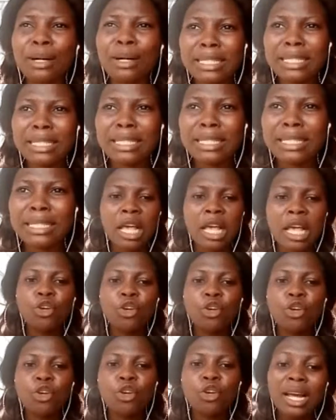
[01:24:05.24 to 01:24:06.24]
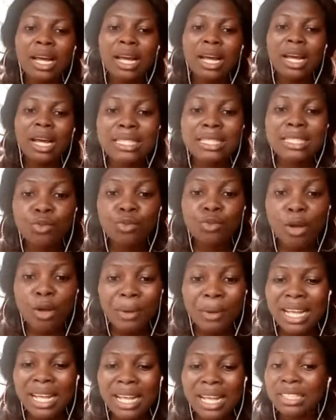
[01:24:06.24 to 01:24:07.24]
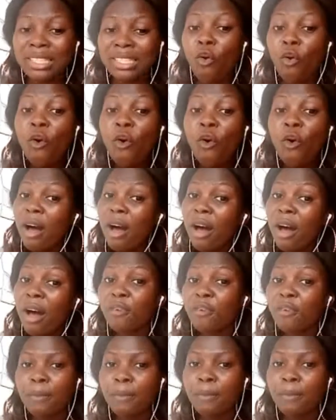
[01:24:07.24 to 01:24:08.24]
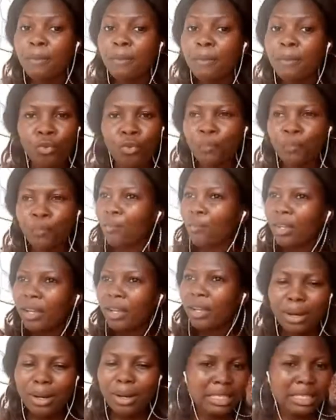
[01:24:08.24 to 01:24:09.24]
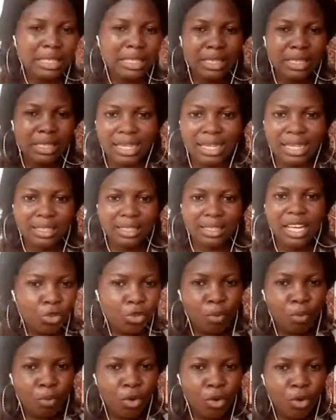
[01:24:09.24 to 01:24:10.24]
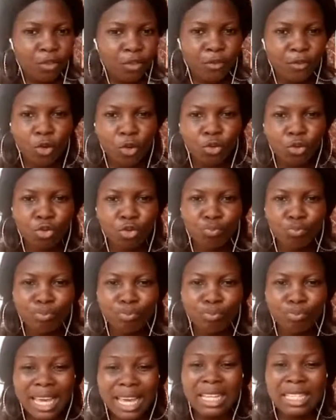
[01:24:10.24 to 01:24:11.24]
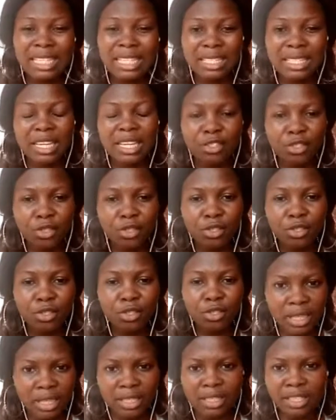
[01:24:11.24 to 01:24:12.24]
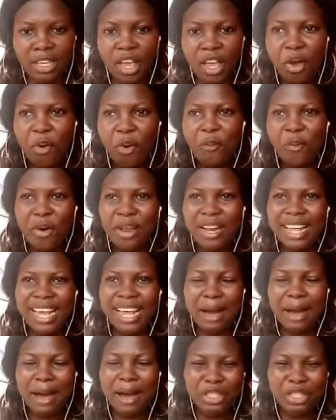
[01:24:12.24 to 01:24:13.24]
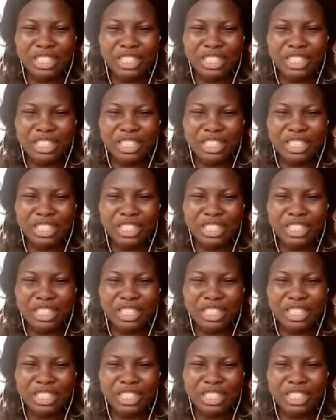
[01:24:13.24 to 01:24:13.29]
So we organized this webinar and over 50 people registered. Thank you so much for making this a success. Really appreciate.